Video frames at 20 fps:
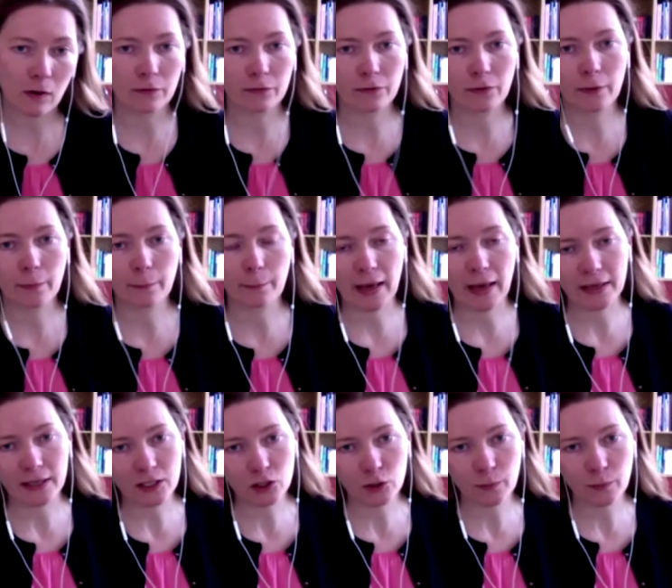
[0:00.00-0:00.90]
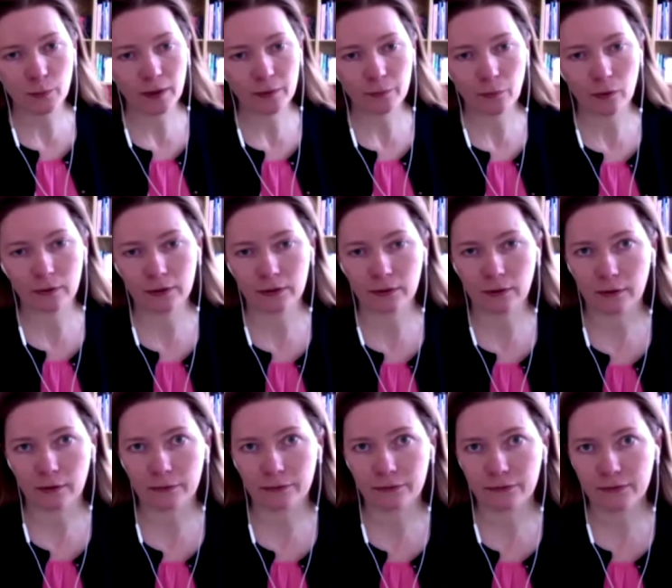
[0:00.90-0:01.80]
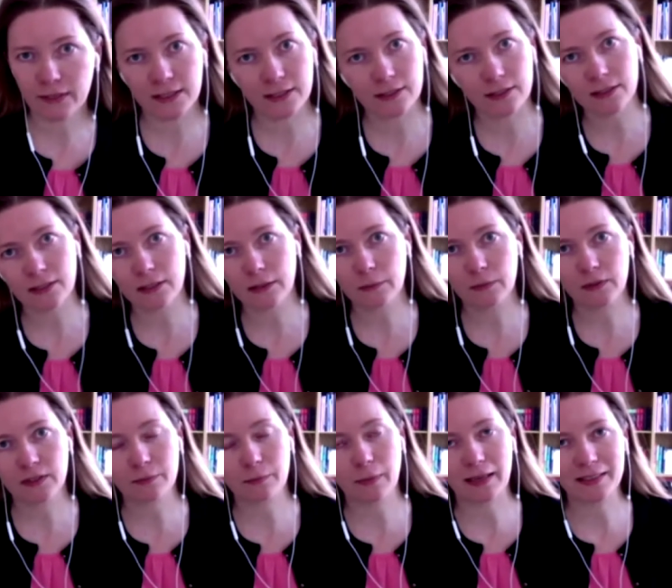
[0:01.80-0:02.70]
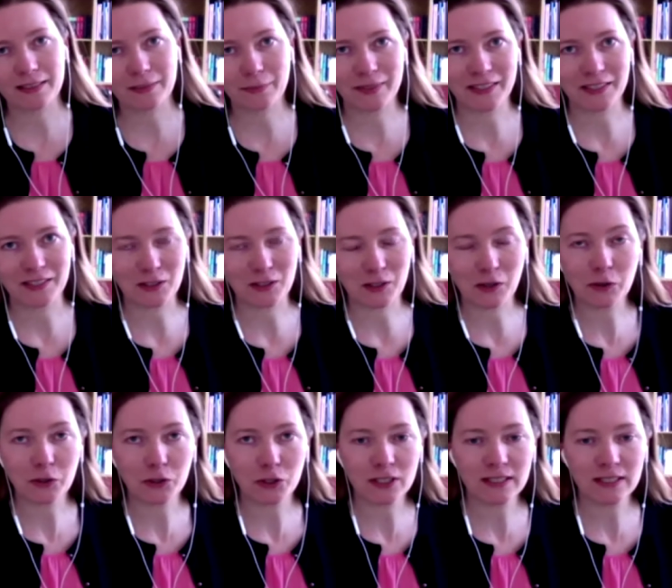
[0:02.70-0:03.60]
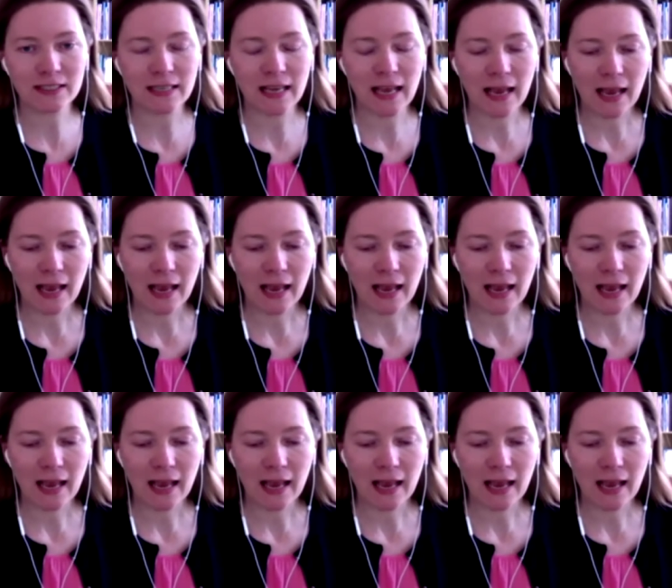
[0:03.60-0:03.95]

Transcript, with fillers: of the management board of T-Systems Multimedia Solutions